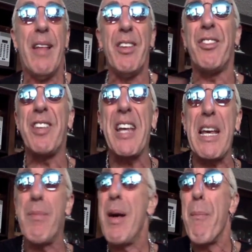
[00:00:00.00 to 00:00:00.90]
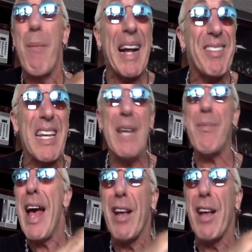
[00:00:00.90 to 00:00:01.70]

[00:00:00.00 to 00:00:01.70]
This team, my team,